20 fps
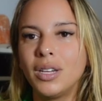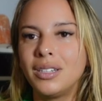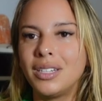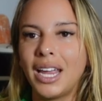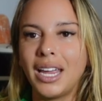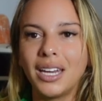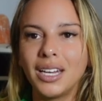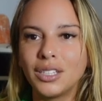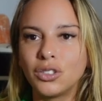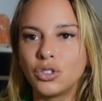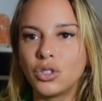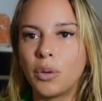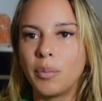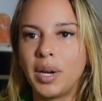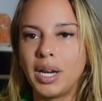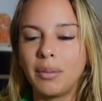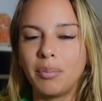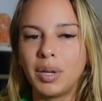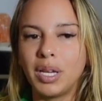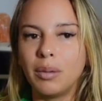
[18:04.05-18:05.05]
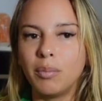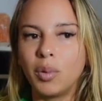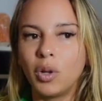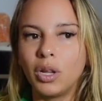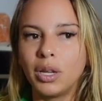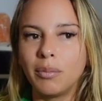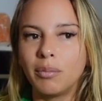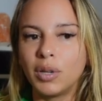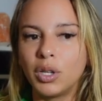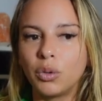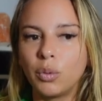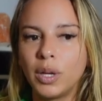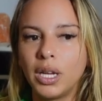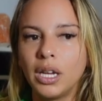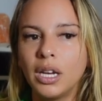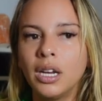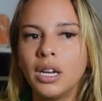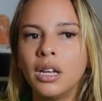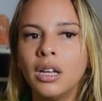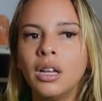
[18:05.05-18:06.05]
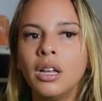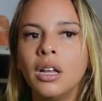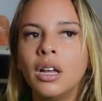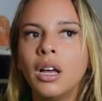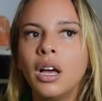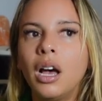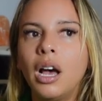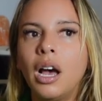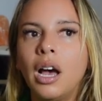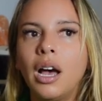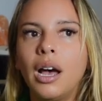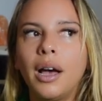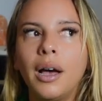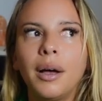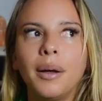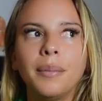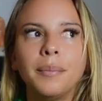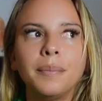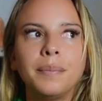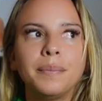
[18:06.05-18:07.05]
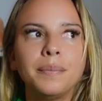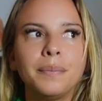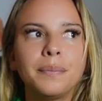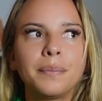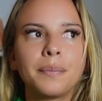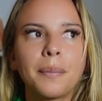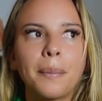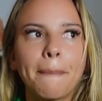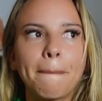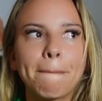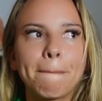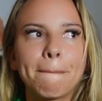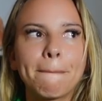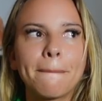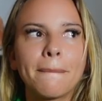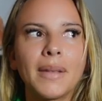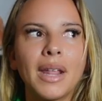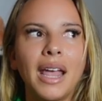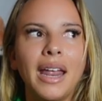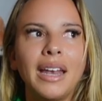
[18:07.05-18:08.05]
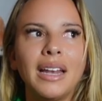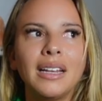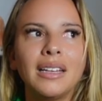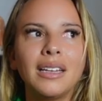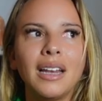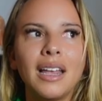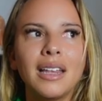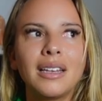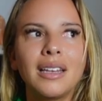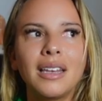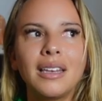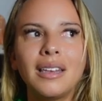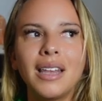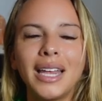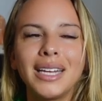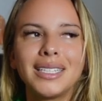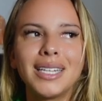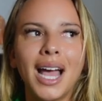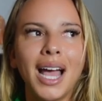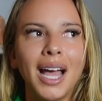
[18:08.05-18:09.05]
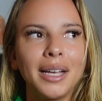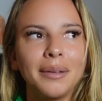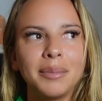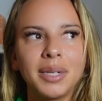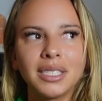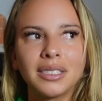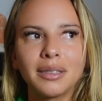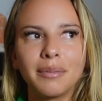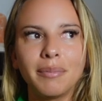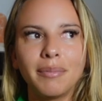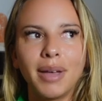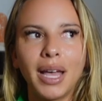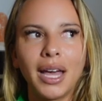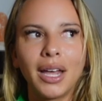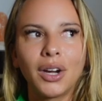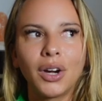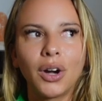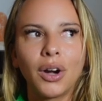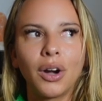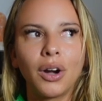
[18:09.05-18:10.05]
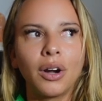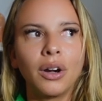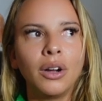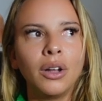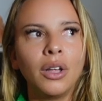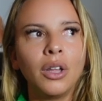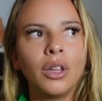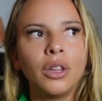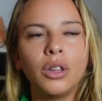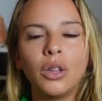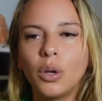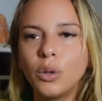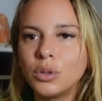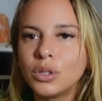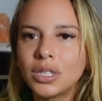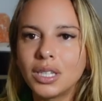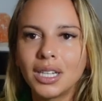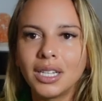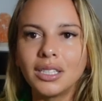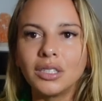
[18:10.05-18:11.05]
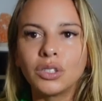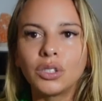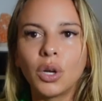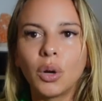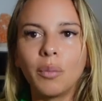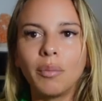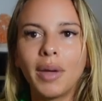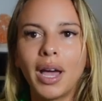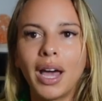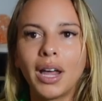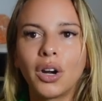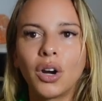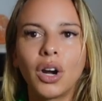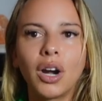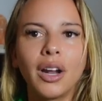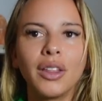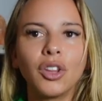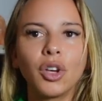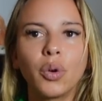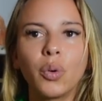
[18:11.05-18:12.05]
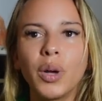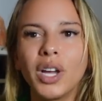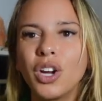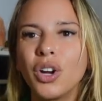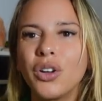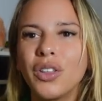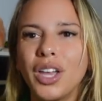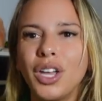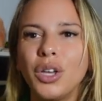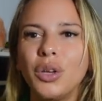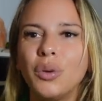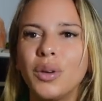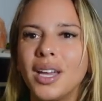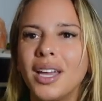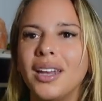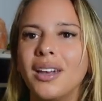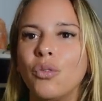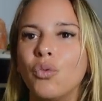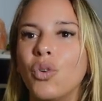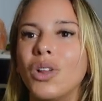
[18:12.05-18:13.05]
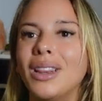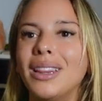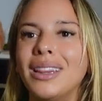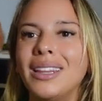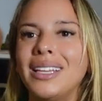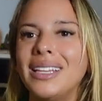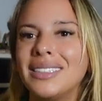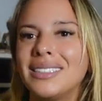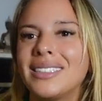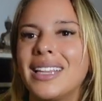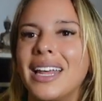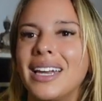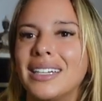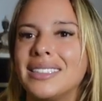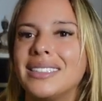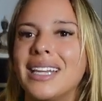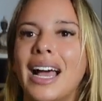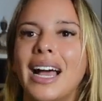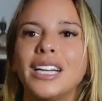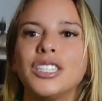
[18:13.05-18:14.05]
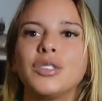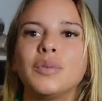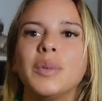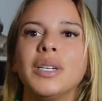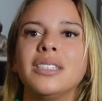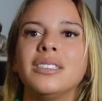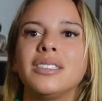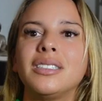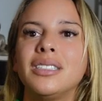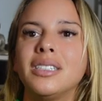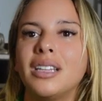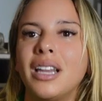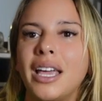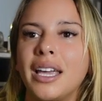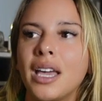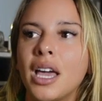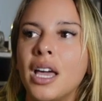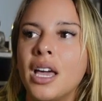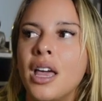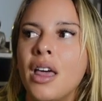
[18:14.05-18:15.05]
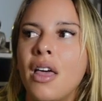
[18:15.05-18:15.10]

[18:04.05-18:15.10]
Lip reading: dated so many people in between. And it like time doesn't matter. Those things don't matter. And the quicker that you can release that attachment to like,